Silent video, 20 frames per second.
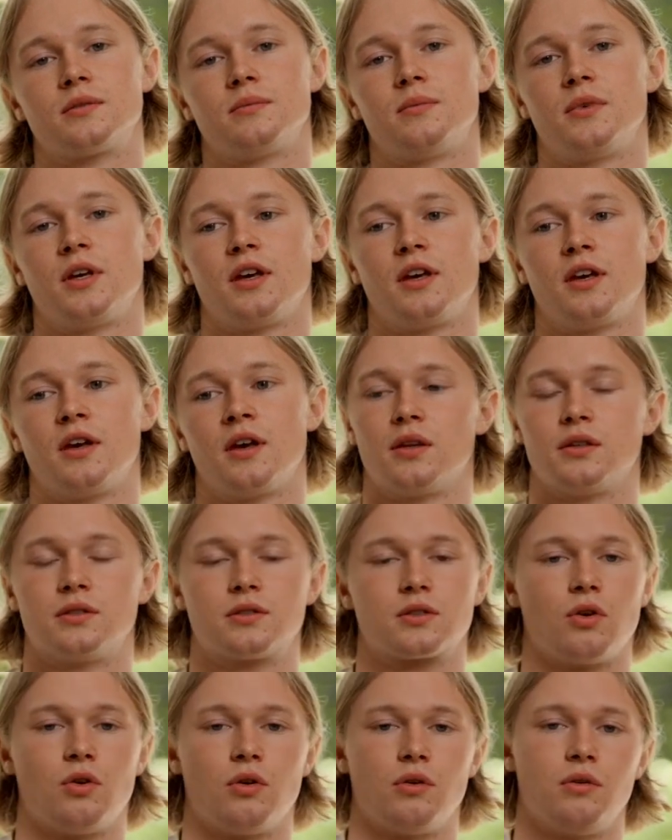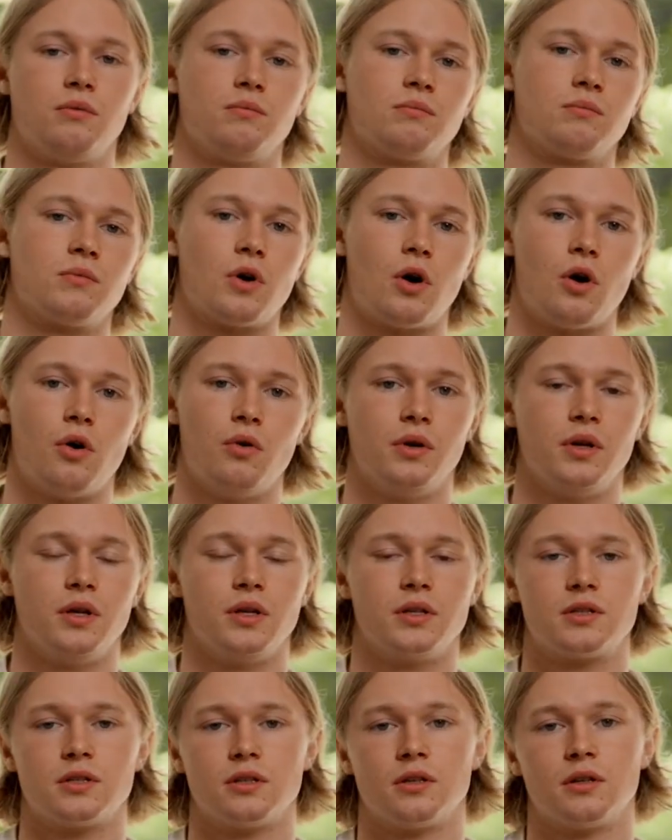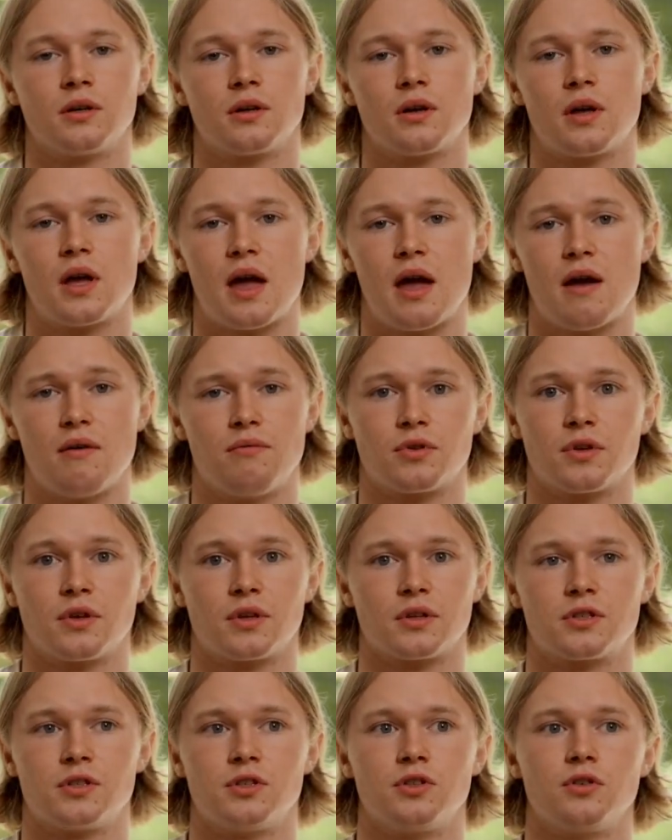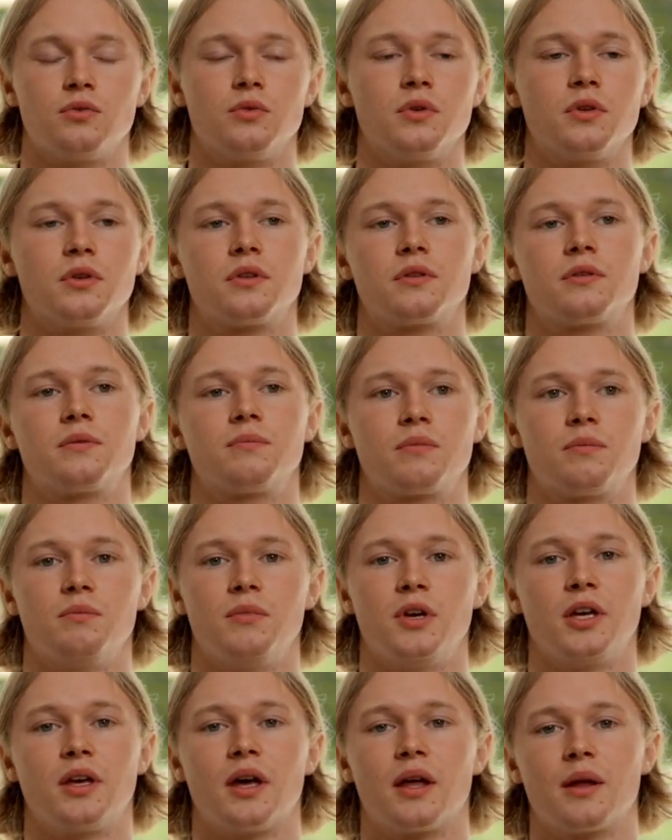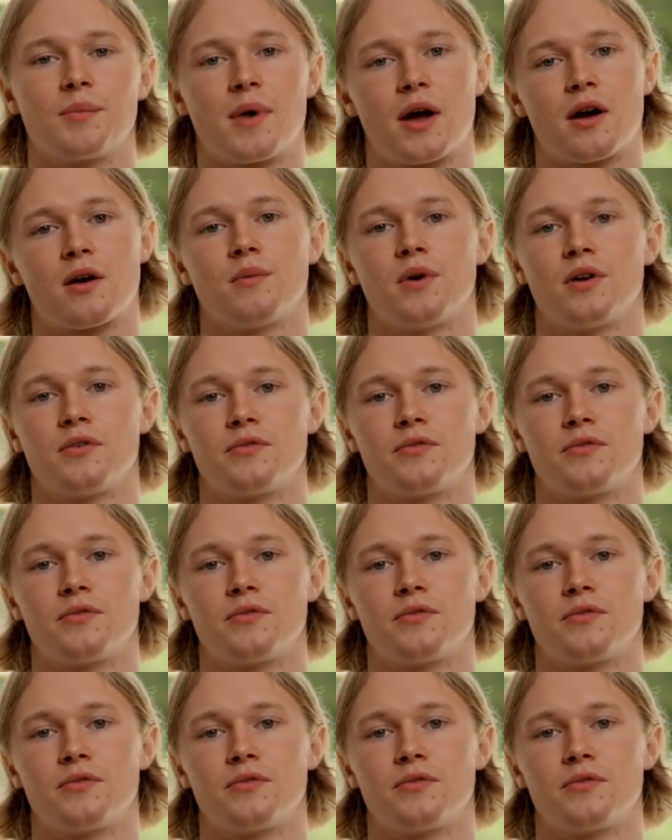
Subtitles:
to me has gone only to everything to do with me getting back on my